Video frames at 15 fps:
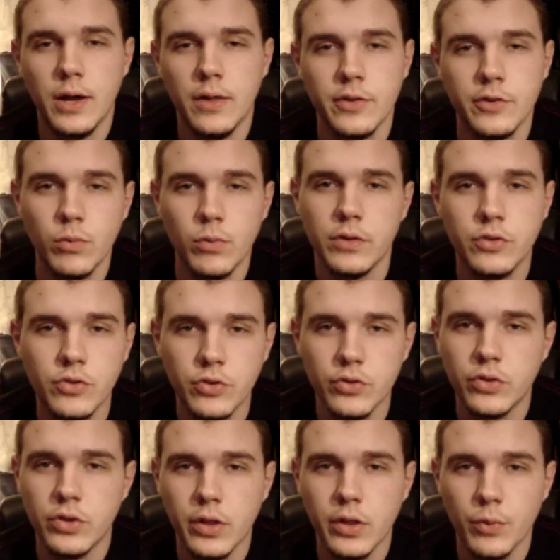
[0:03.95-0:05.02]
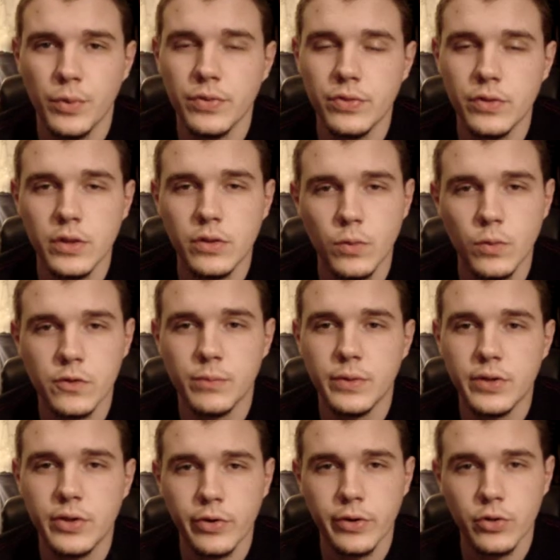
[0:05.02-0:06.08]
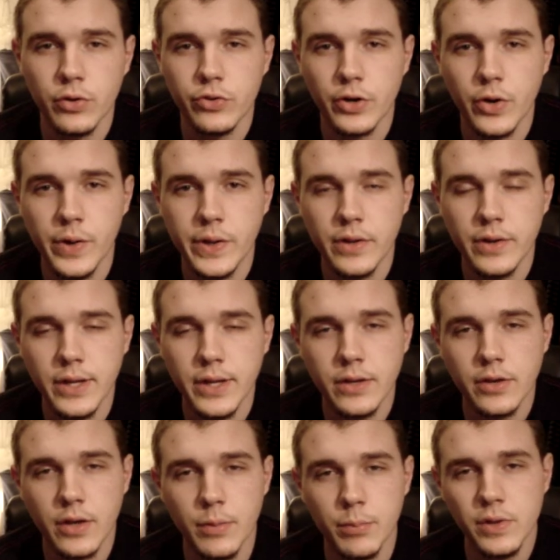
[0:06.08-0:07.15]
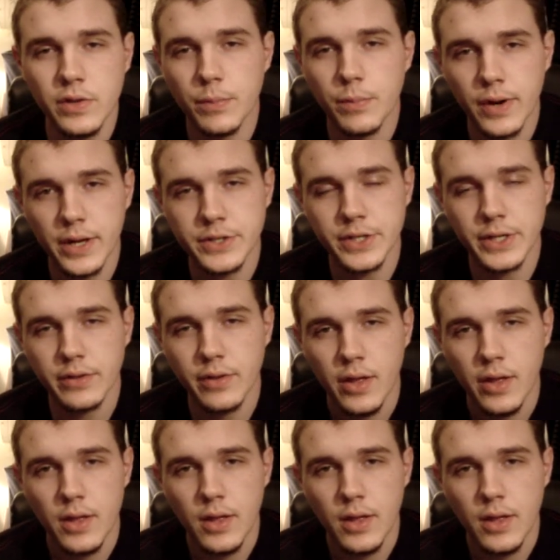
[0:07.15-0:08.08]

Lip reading: This one's just dealing with the tools and materials you're going to need to complete the project,